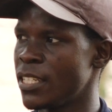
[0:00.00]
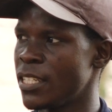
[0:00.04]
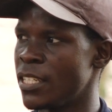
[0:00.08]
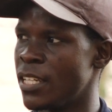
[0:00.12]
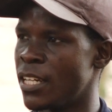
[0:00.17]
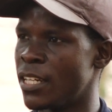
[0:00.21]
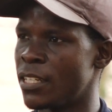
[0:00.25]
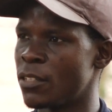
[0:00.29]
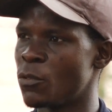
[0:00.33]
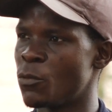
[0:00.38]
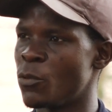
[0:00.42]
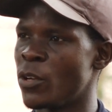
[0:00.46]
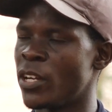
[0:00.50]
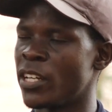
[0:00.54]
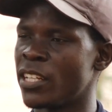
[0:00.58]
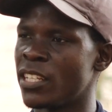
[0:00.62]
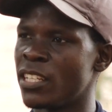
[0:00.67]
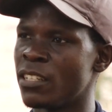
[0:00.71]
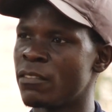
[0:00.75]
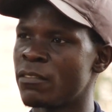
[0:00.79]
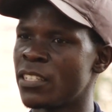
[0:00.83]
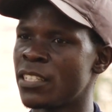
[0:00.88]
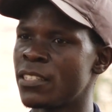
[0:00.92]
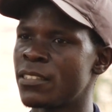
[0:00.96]
Yeah, we are
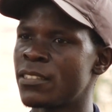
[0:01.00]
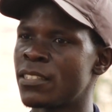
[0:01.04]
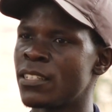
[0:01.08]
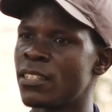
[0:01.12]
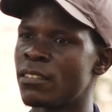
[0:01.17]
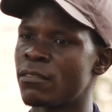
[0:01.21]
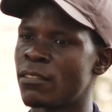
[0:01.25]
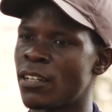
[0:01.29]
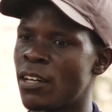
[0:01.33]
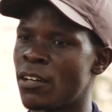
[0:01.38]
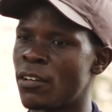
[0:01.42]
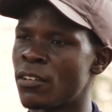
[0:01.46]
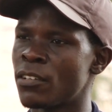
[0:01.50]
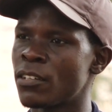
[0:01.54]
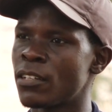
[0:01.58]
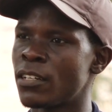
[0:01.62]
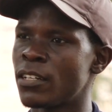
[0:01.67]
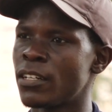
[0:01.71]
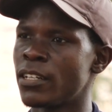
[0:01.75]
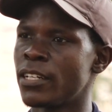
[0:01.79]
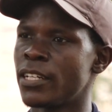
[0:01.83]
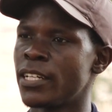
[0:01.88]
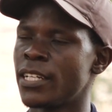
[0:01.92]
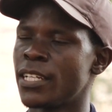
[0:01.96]
giving silver oak
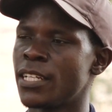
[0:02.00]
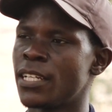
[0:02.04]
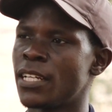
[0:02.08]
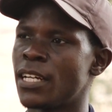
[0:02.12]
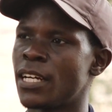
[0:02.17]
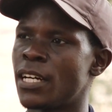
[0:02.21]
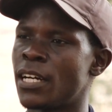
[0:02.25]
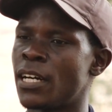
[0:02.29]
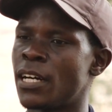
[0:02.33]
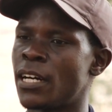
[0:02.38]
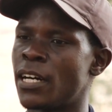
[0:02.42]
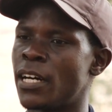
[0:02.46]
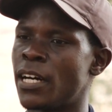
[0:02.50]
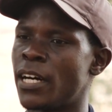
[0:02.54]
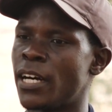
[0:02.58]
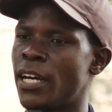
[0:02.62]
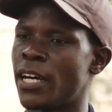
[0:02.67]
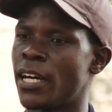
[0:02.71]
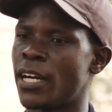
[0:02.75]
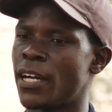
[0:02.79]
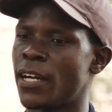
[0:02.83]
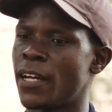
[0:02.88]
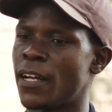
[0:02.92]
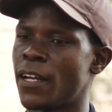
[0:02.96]

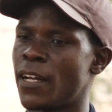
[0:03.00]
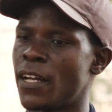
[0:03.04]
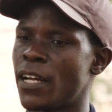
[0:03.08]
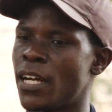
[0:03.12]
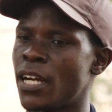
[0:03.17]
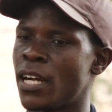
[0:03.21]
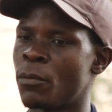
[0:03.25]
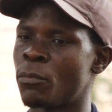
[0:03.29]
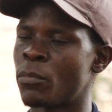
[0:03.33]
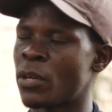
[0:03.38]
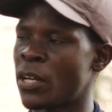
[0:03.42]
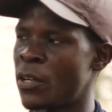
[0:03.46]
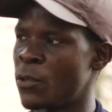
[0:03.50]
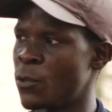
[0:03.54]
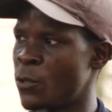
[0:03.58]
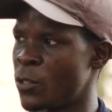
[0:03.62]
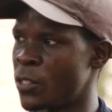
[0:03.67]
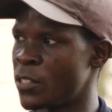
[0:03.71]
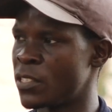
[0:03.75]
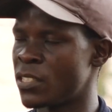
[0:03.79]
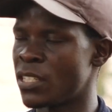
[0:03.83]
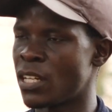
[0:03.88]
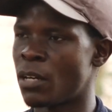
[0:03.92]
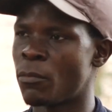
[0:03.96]
a
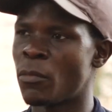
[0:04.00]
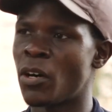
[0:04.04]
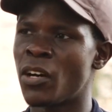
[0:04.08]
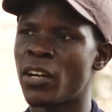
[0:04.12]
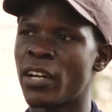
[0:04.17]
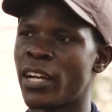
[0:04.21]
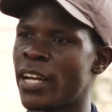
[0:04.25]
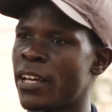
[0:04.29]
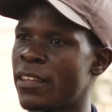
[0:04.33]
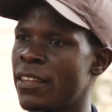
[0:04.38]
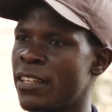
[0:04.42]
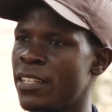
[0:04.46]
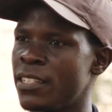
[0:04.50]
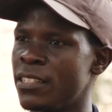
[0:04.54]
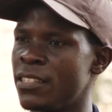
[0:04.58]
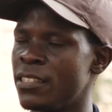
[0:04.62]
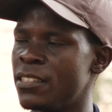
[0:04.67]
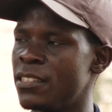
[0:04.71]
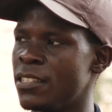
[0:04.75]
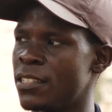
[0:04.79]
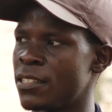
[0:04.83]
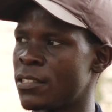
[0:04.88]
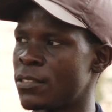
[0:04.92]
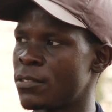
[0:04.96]
priority among other
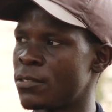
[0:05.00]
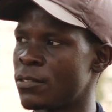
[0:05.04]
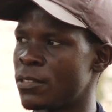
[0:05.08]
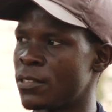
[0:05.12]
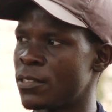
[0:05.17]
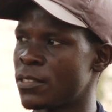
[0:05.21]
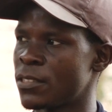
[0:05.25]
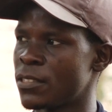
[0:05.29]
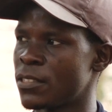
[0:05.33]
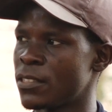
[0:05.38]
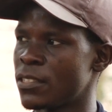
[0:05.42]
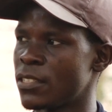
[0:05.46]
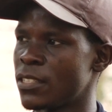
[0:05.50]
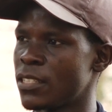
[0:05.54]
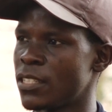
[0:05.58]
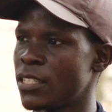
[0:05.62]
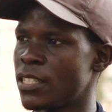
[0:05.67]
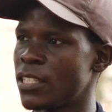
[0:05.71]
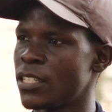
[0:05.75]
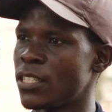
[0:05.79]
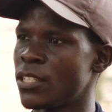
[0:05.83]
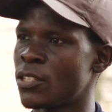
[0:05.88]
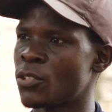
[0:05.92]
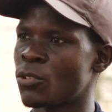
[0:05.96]
indigenous trees,
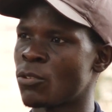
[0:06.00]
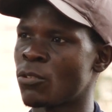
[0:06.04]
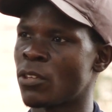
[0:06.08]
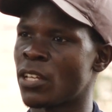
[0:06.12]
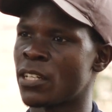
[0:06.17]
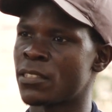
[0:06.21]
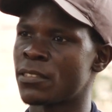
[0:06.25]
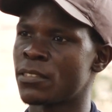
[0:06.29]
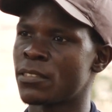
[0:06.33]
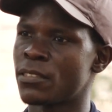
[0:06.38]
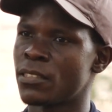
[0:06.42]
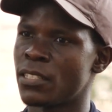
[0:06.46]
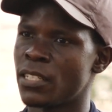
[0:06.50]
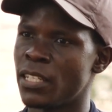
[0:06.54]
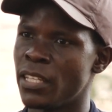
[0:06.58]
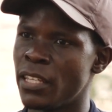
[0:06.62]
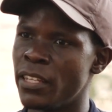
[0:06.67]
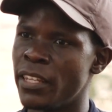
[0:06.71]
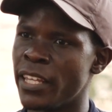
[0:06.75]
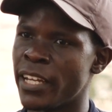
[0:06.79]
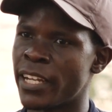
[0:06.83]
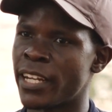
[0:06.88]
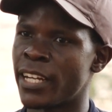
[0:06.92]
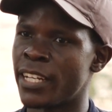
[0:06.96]
so that
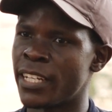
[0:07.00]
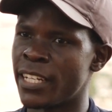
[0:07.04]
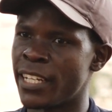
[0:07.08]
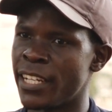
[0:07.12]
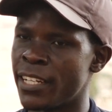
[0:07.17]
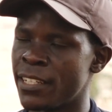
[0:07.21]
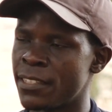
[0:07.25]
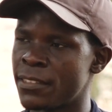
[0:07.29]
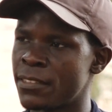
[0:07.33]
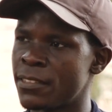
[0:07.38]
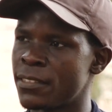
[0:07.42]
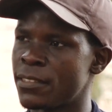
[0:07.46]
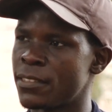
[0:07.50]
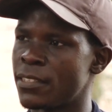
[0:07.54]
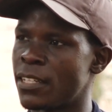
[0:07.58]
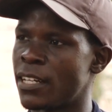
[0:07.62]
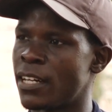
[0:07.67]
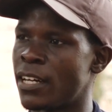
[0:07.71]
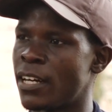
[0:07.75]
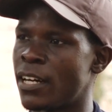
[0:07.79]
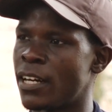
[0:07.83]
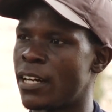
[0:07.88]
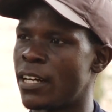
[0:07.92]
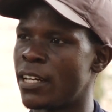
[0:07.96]
they can get
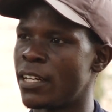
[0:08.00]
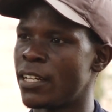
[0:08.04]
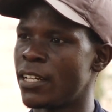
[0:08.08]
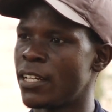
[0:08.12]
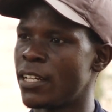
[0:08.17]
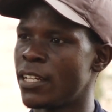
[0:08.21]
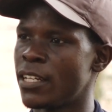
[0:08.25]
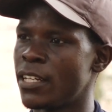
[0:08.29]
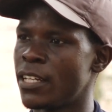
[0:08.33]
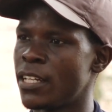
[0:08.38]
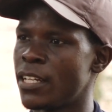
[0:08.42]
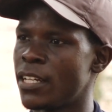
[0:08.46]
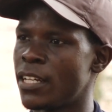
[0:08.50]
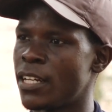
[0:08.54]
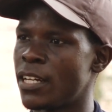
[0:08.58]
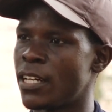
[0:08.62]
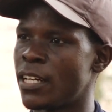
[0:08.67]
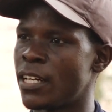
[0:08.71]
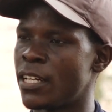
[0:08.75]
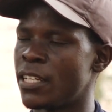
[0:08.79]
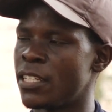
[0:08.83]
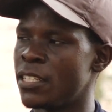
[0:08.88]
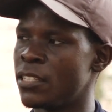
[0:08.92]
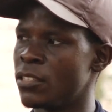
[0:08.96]

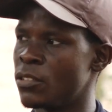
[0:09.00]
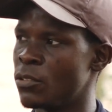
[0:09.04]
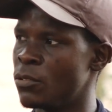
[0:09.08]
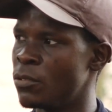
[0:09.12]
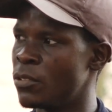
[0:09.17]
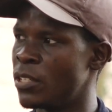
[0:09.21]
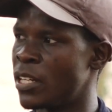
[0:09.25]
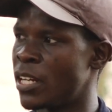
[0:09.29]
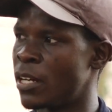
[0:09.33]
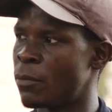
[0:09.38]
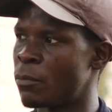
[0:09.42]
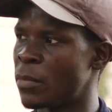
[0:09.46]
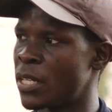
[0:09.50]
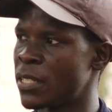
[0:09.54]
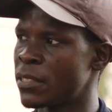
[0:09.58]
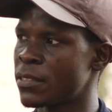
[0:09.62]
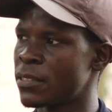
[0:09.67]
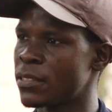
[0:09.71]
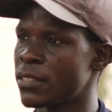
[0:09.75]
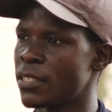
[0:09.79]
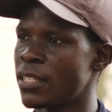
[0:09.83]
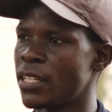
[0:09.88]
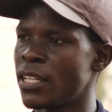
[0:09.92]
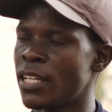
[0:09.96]
in good
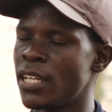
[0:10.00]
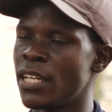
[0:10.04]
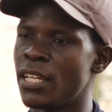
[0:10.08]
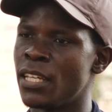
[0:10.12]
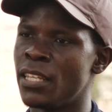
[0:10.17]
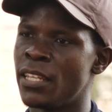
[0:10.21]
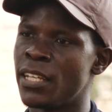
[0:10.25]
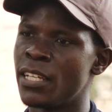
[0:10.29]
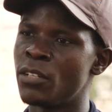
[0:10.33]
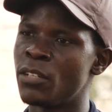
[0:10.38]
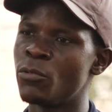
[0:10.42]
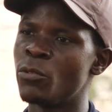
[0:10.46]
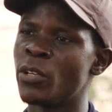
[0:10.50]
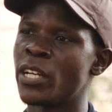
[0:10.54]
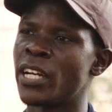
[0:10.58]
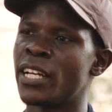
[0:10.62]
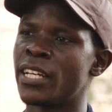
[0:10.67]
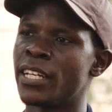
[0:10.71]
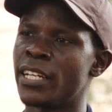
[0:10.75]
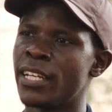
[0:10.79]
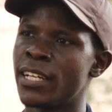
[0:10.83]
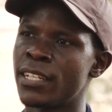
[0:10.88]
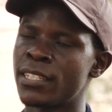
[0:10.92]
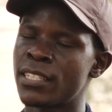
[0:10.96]
numbers. then we
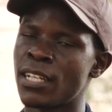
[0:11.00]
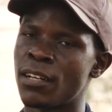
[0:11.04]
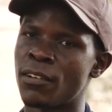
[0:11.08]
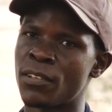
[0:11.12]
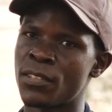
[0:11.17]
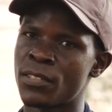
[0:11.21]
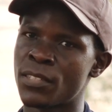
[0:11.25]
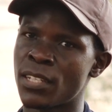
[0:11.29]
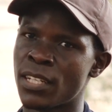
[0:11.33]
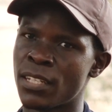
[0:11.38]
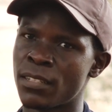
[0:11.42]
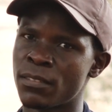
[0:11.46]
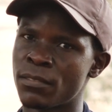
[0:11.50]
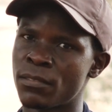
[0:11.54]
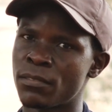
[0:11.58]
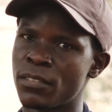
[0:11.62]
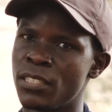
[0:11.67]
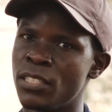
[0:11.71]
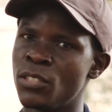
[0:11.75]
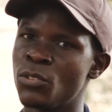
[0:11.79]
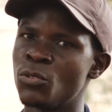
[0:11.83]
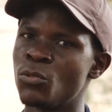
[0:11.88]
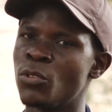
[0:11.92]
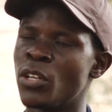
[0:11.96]
can get ourselves
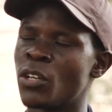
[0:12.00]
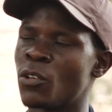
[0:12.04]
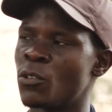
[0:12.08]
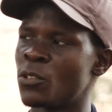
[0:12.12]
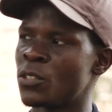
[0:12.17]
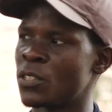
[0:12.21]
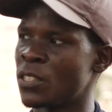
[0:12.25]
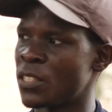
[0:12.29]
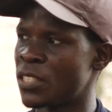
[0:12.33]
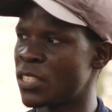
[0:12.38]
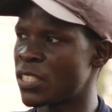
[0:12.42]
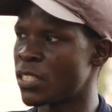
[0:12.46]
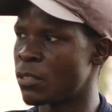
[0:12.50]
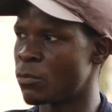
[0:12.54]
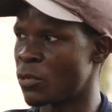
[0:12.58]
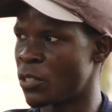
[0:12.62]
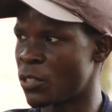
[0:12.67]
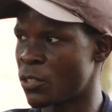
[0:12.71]
into ecosystem